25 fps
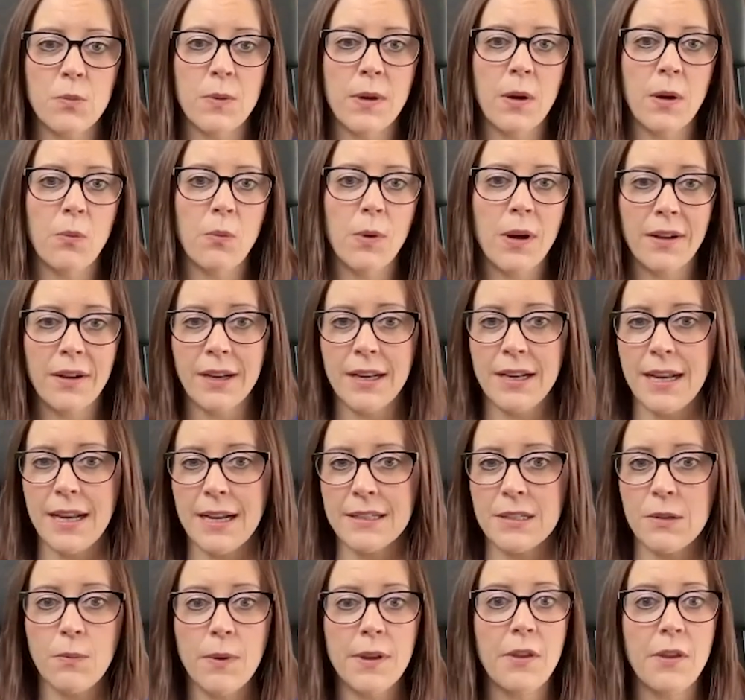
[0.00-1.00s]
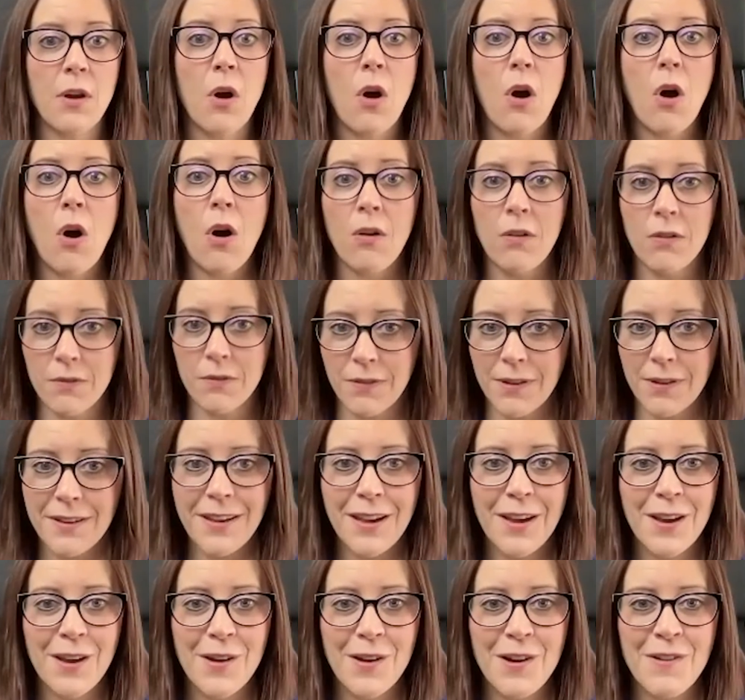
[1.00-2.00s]
We are well connected with all
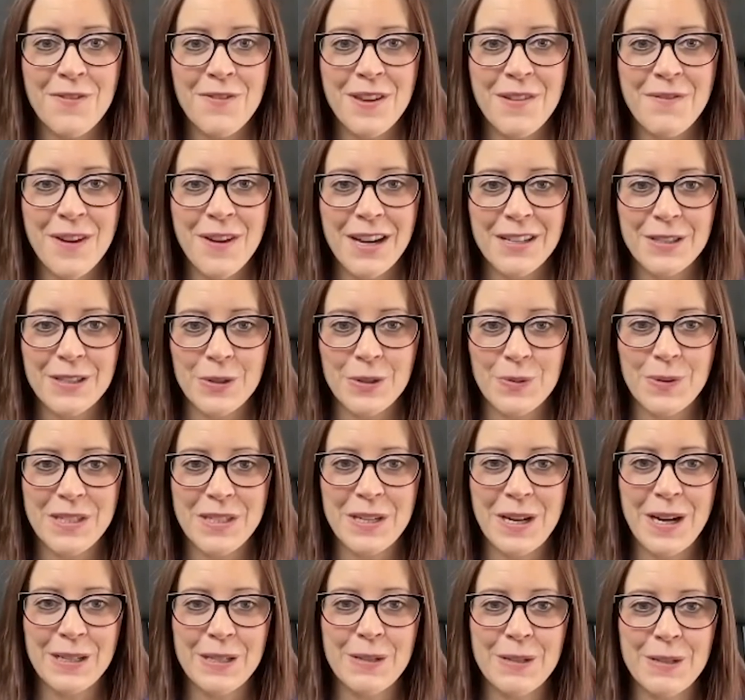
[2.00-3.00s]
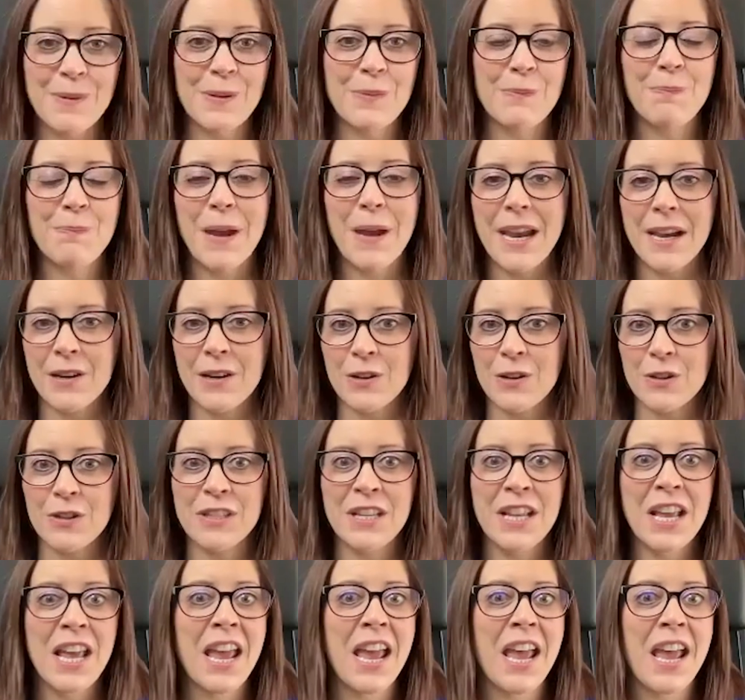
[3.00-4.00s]
of the advisors we talked about, bankers,
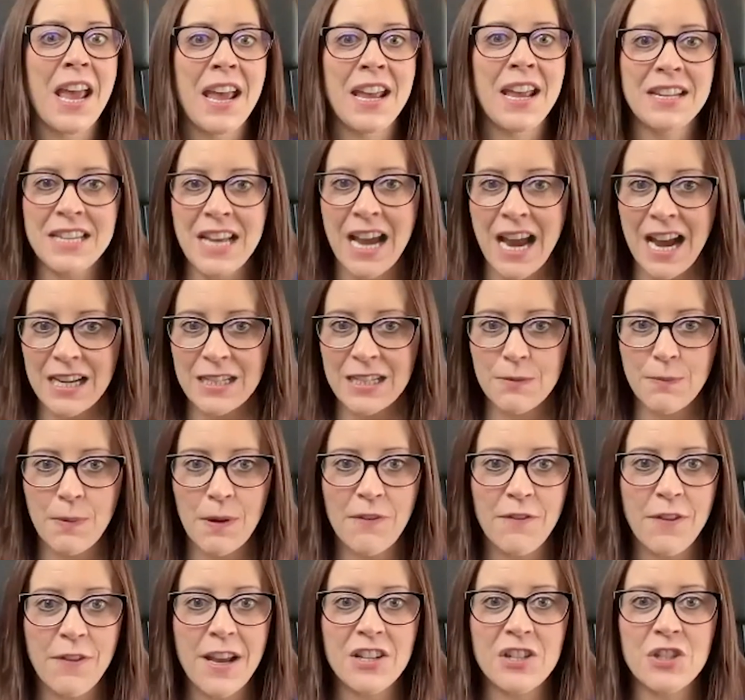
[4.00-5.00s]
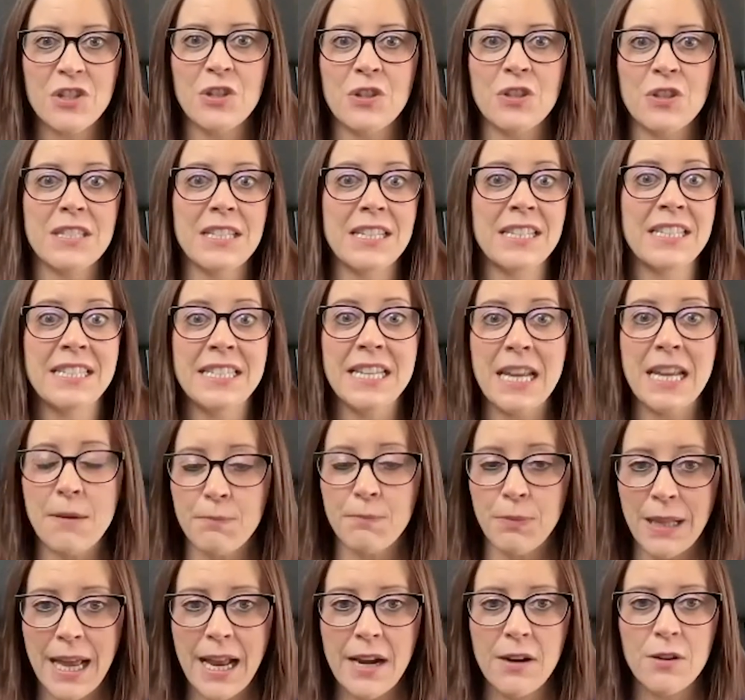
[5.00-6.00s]
tax professionals,
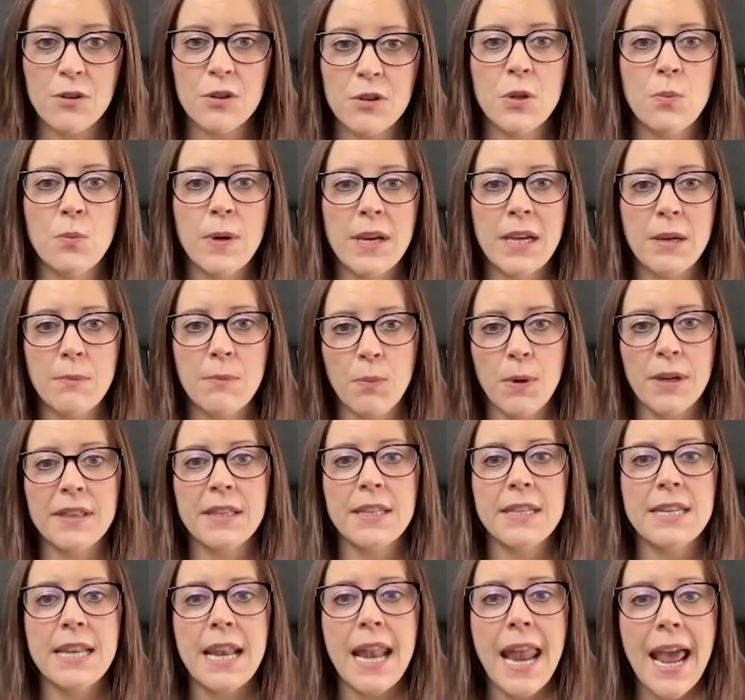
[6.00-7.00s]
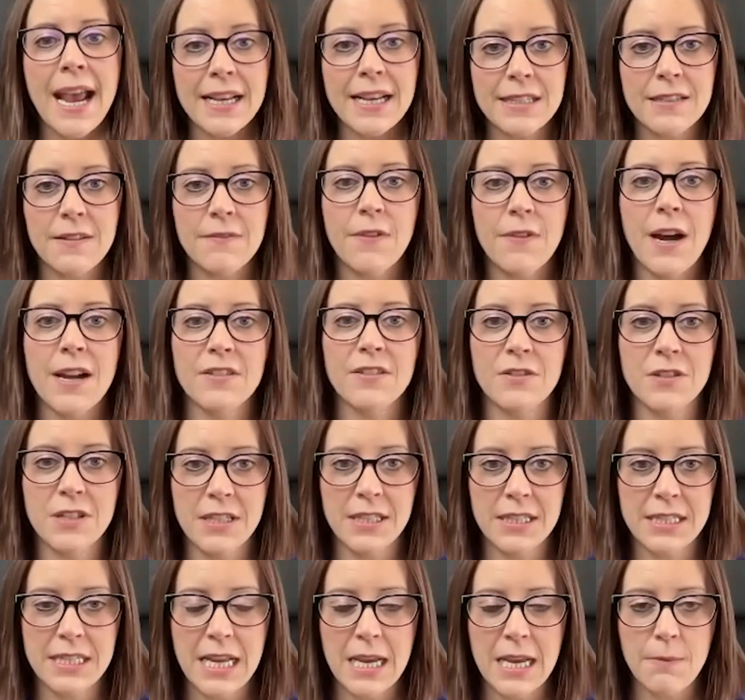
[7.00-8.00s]
estate planners, so we can bring the next advisor to
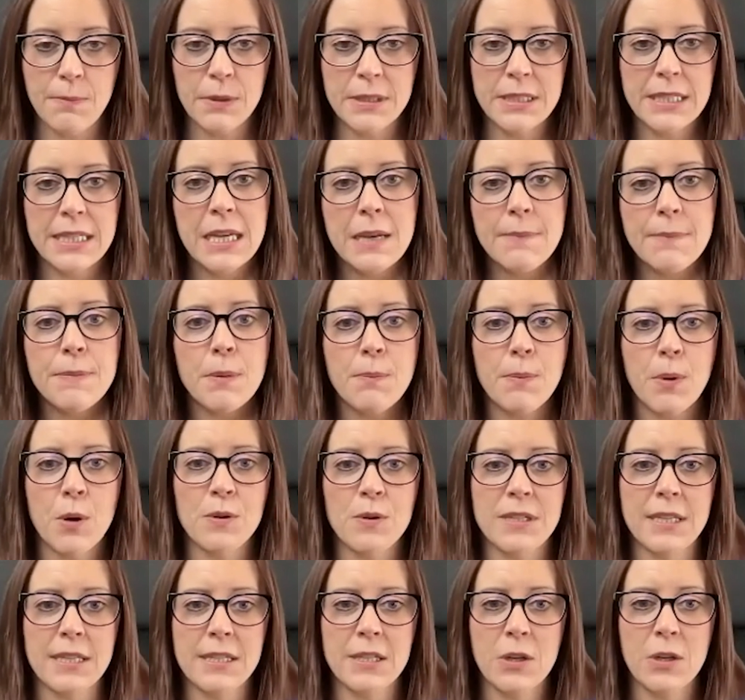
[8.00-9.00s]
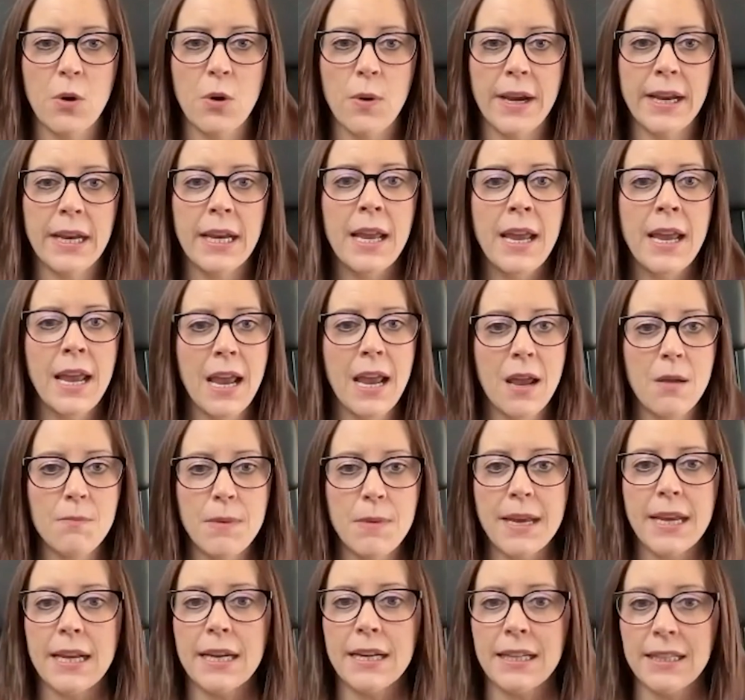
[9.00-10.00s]
the table to keep the process going and
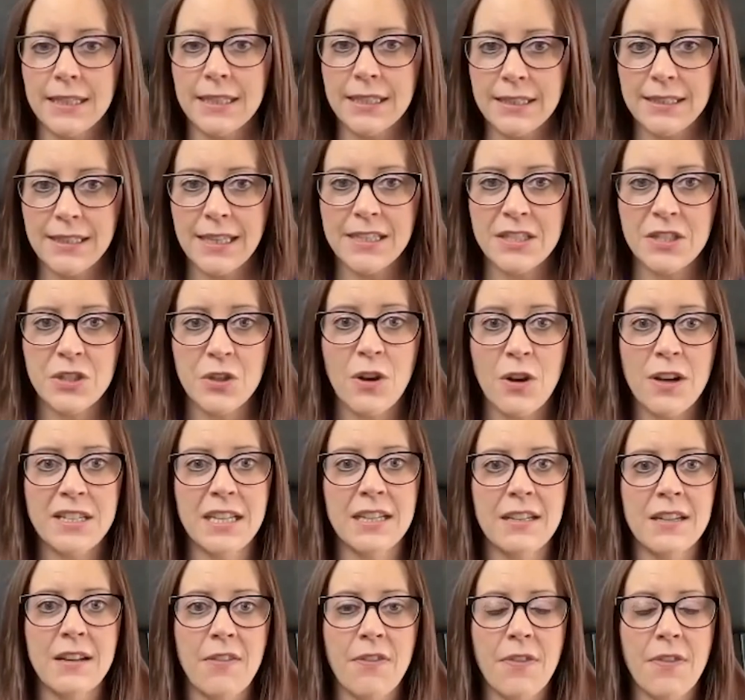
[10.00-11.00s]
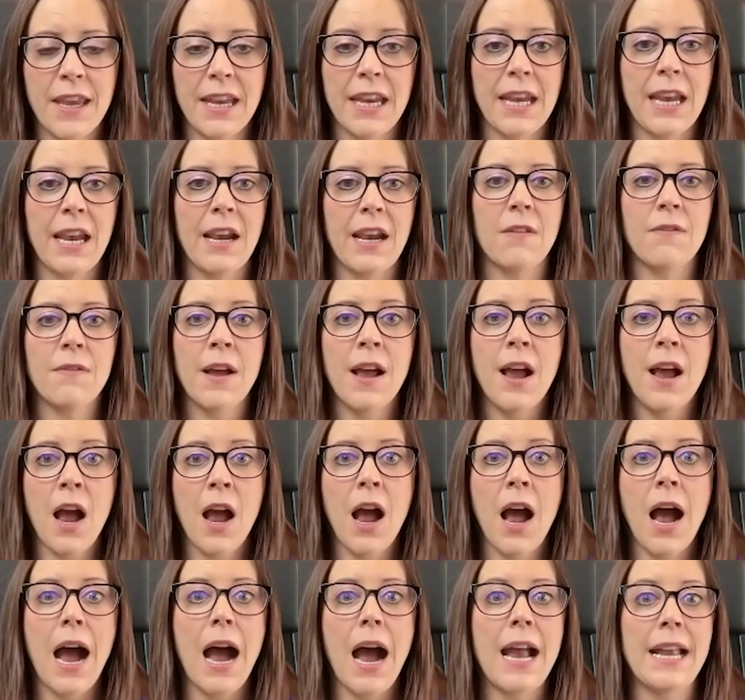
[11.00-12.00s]
make it a little less daunting than thinking of,
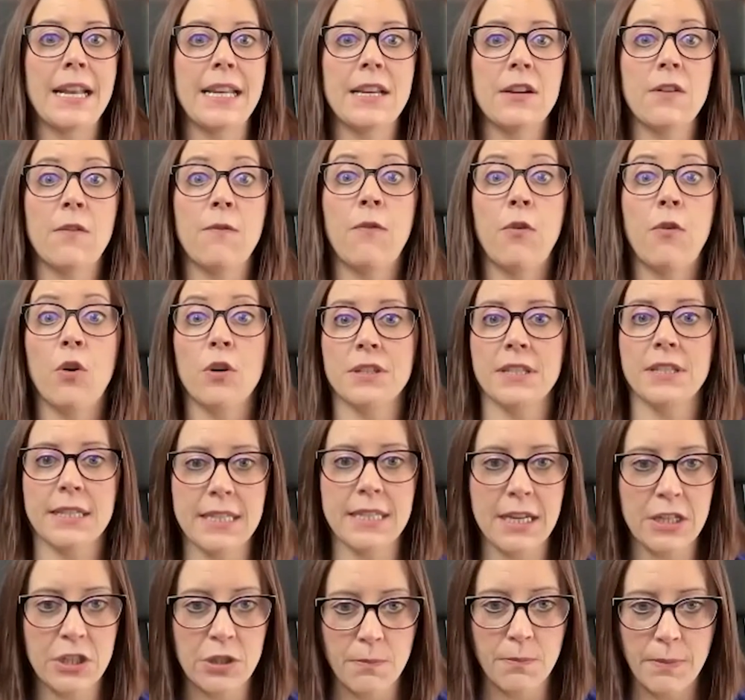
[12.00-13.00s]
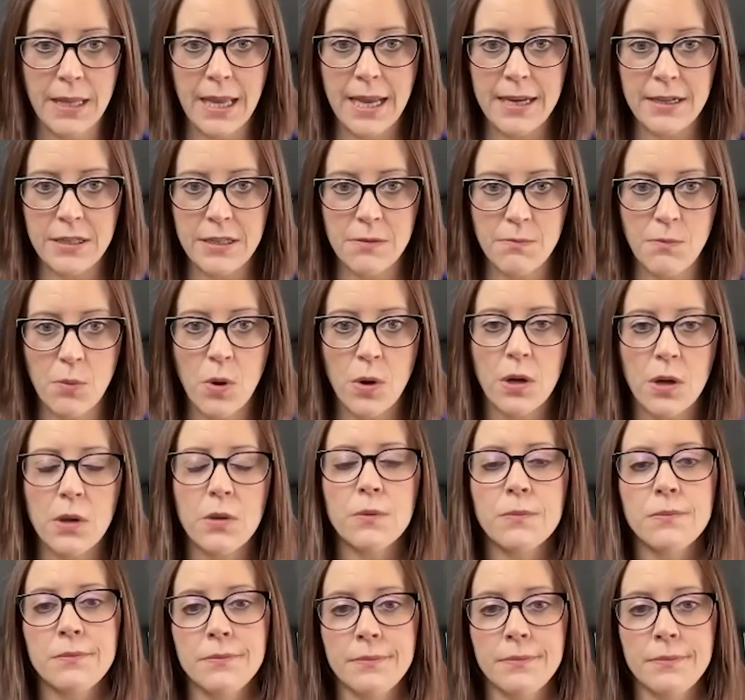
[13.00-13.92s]
I need a full succession plan tomorrow.